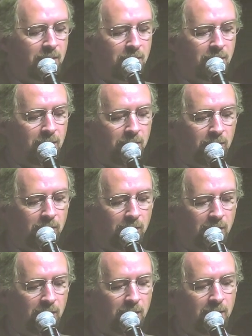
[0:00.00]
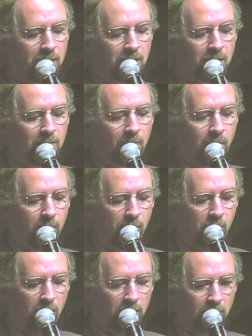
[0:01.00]
you know, you can uh,
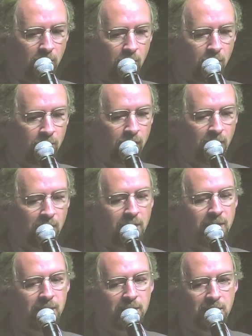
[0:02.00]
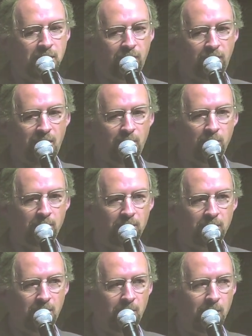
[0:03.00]
buy gold via an ETF wrapper,
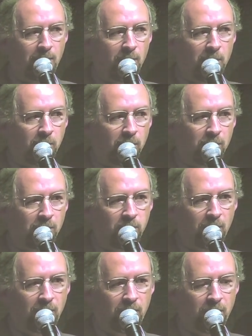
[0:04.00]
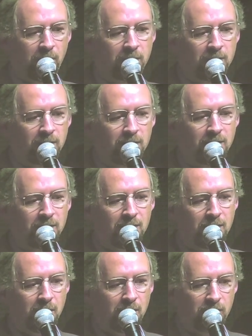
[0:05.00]
and there are people who provide
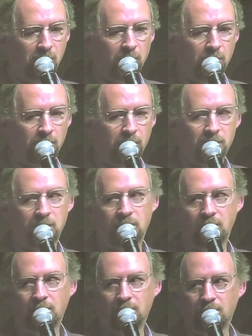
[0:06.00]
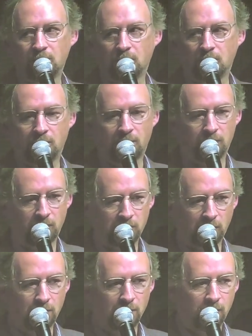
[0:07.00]
uh, secure custody, so
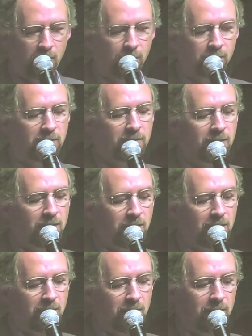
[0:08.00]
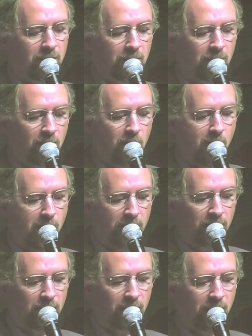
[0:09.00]
secure vaults, to
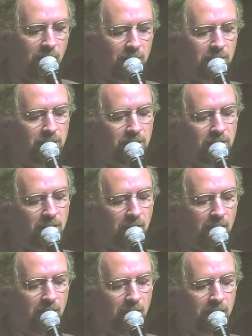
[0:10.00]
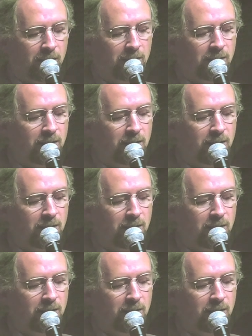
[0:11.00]
manage that. And